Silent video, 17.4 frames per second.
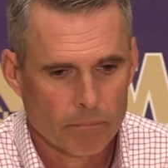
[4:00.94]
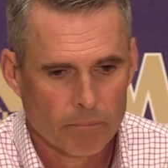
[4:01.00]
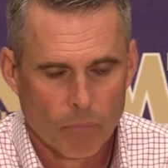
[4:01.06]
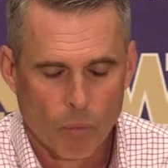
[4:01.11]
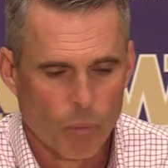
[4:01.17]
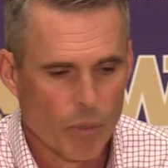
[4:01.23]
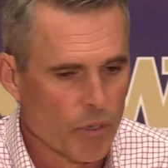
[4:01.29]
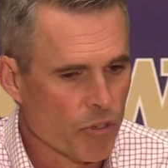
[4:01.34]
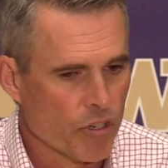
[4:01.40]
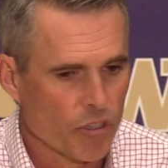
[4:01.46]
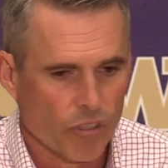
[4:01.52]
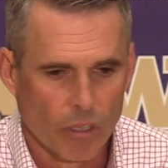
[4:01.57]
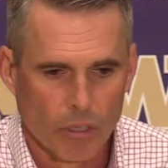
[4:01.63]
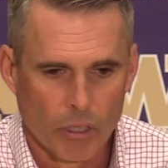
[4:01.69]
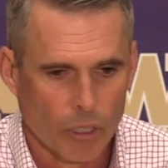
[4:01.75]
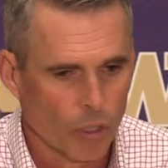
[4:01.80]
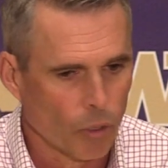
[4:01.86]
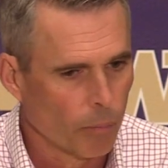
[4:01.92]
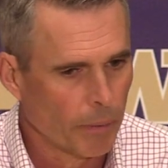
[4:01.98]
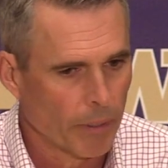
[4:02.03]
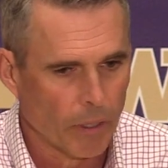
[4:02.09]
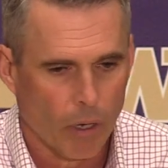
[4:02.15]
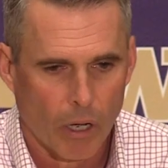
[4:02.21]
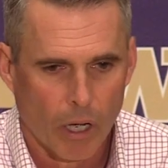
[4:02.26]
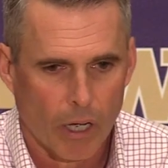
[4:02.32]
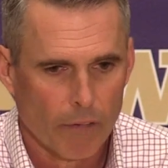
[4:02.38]
we were just a little
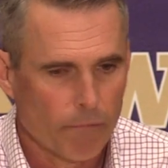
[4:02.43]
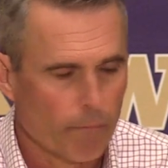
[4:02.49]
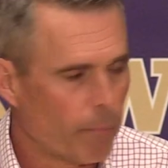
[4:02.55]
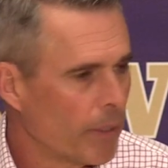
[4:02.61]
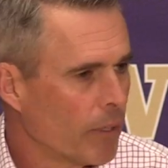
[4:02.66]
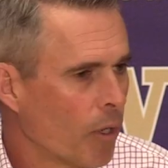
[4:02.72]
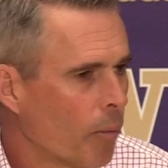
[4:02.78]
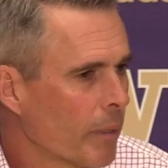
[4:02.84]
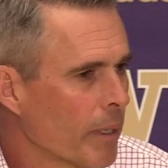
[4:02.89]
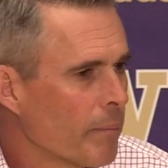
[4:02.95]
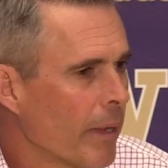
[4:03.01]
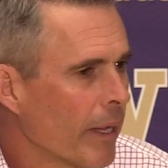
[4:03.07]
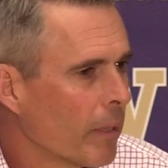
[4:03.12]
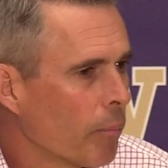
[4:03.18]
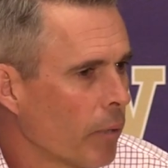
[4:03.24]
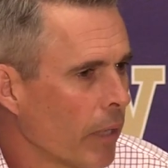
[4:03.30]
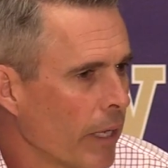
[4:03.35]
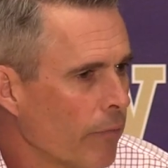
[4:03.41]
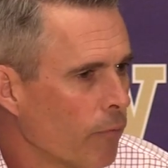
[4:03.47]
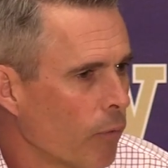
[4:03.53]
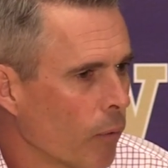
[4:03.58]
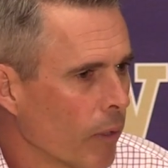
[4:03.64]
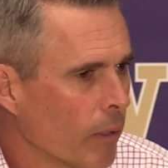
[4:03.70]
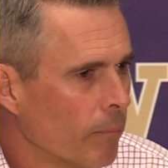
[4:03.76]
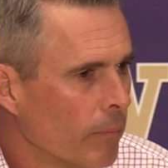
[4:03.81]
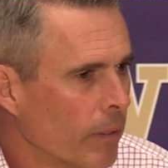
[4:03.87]
bit off, but nobody made a play
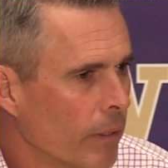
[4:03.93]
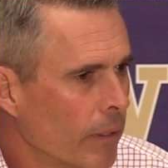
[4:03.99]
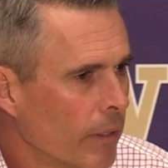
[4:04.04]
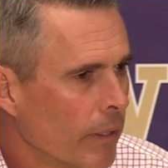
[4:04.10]
for him.